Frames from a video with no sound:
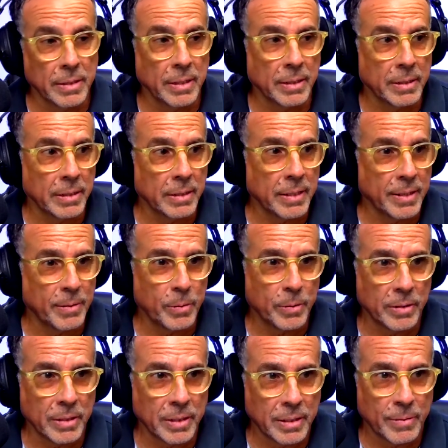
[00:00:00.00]
I think that
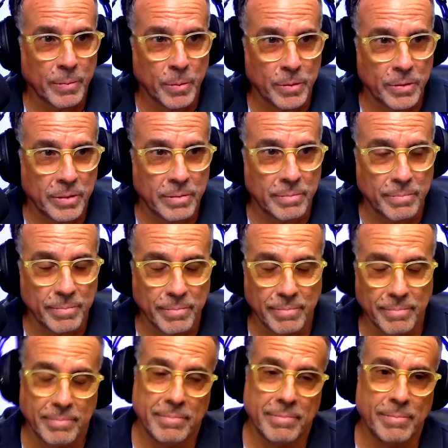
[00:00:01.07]
really was
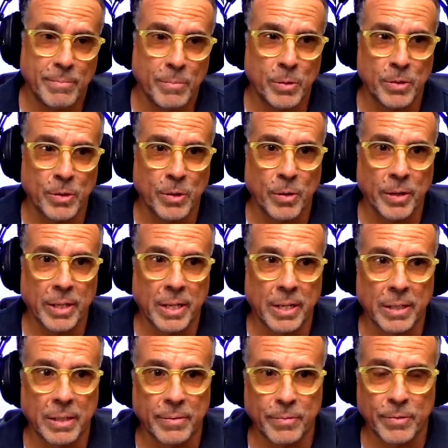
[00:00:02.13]
a great
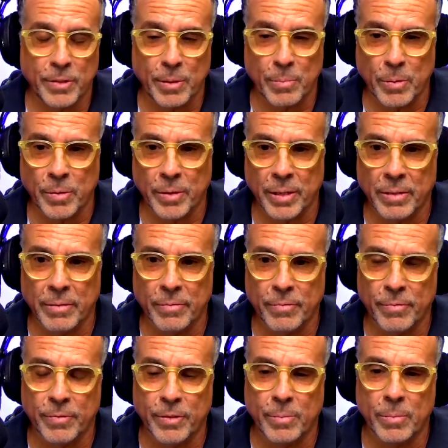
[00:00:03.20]
kind of summary of
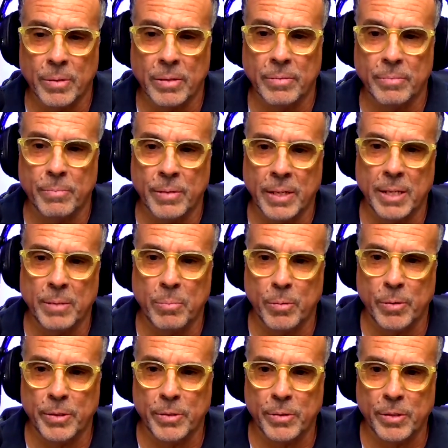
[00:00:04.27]
some of the key
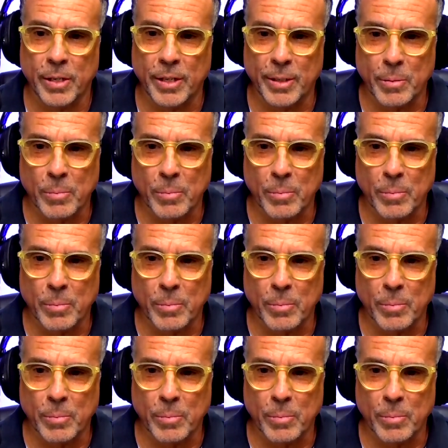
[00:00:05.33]
points you talked